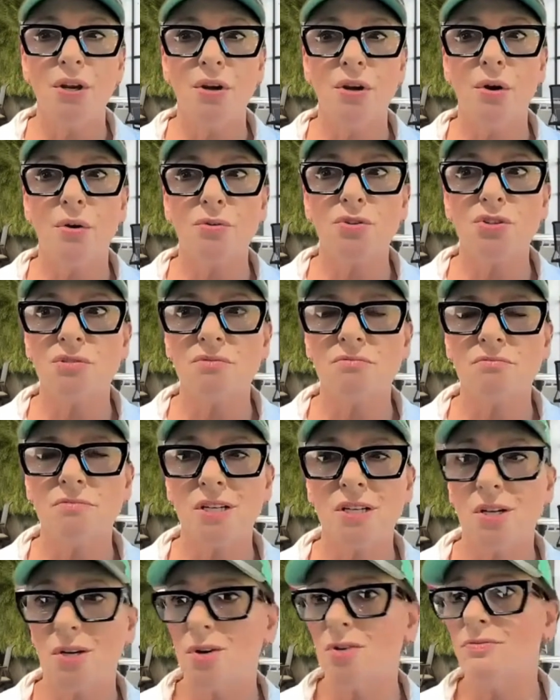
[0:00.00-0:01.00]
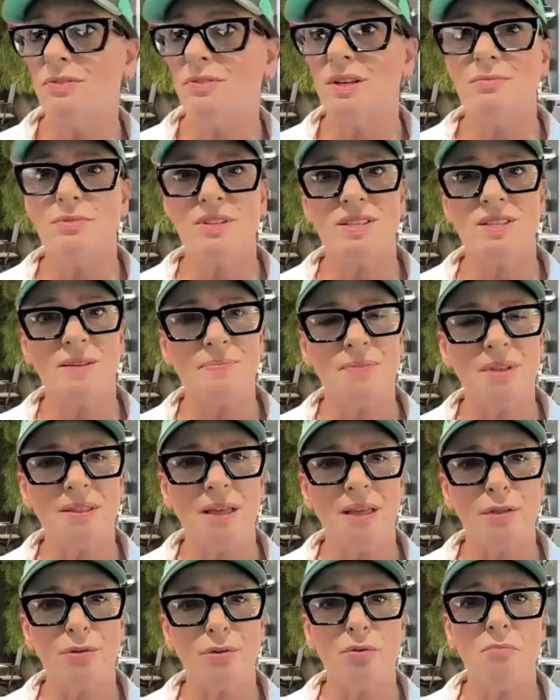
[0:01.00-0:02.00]
COVID was something
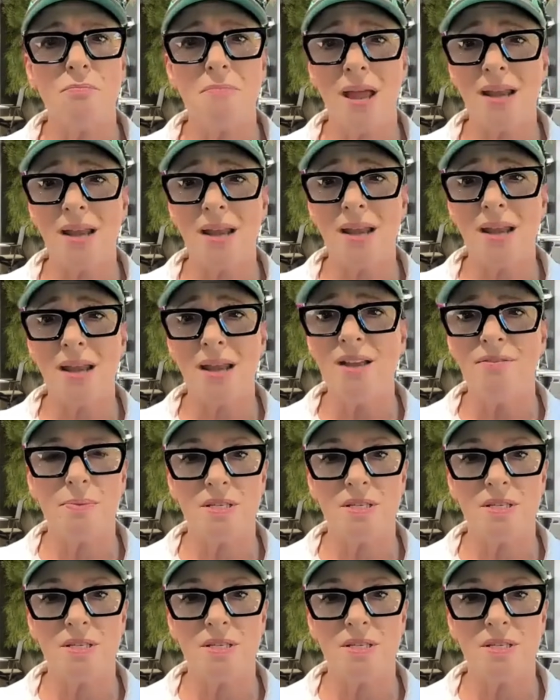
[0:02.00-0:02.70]
that threw many